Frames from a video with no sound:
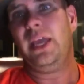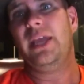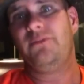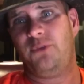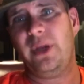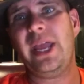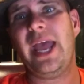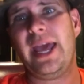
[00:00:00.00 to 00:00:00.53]

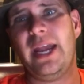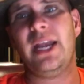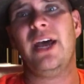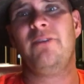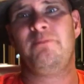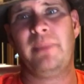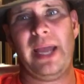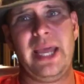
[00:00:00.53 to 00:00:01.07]
If we had
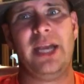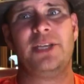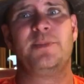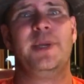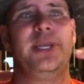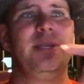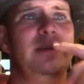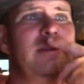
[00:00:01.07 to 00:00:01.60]
enough
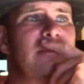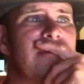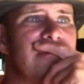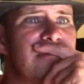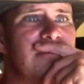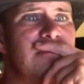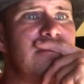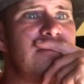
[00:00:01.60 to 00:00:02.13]
management,
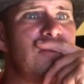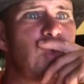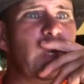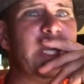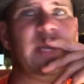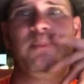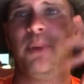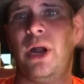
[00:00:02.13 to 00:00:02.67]

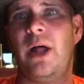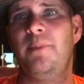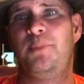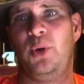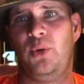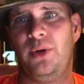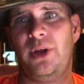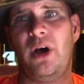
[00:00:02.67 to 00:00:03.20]
we could probably
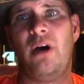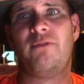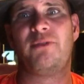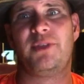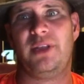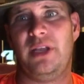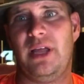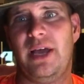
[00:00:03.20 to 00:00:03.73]
pull it off
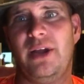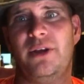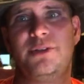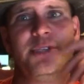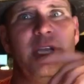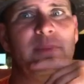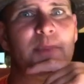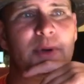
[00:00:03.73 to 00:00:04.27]
with a lighter
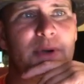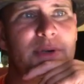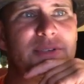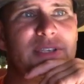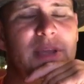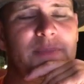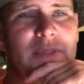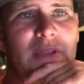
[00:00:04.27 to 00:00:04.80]
chipper or
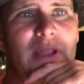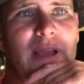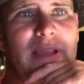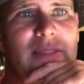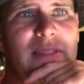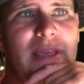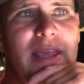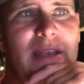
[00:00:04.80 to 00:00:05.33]
something
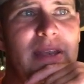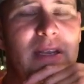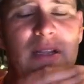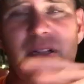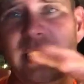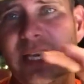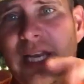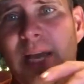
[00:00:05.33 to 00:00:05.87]
like that, and
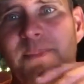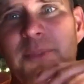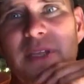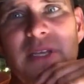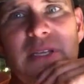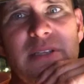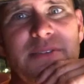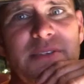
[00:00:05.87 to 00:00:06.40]
clean up
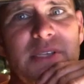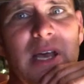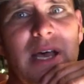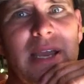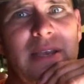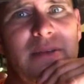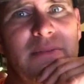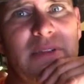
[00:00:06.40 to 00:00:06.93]
the
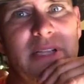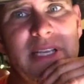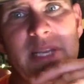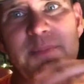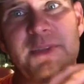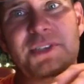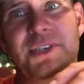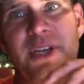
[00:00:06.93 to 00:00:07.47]
site, and clean
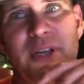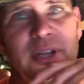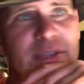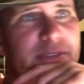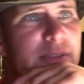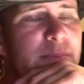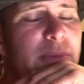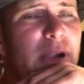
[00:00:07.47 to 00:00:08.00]
up the
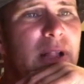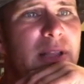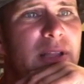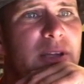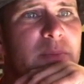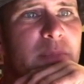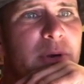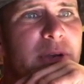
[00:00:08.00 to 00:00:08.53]
chunks. It'd
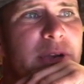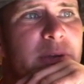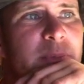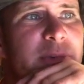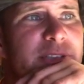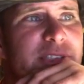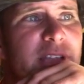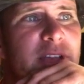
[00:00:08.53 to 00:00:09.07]
probably look prettier
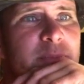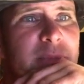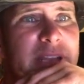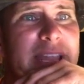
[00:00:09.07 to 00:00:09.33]
and stuff.